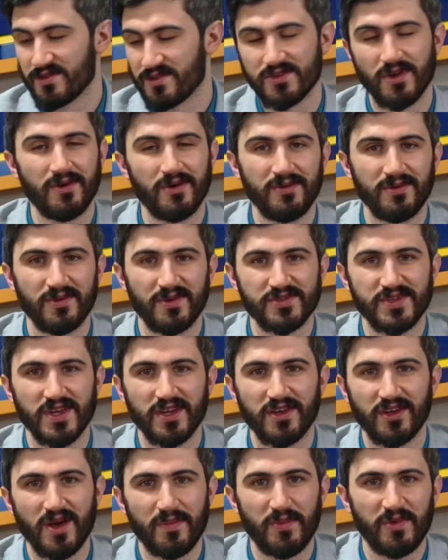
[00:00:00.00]
So, looks like
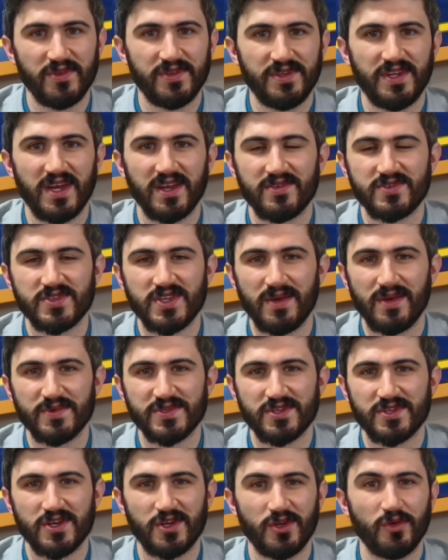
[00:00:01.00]
a couple of the negative
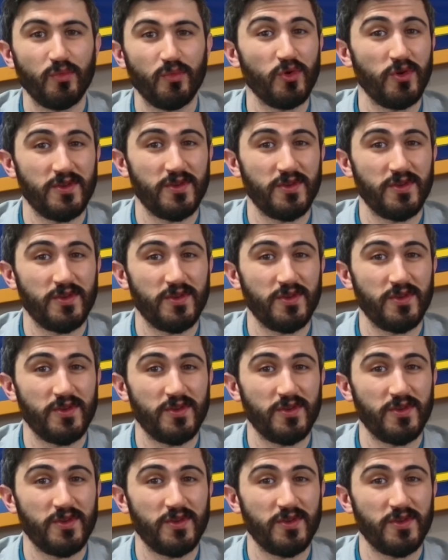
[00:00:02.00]
statements are starting to brew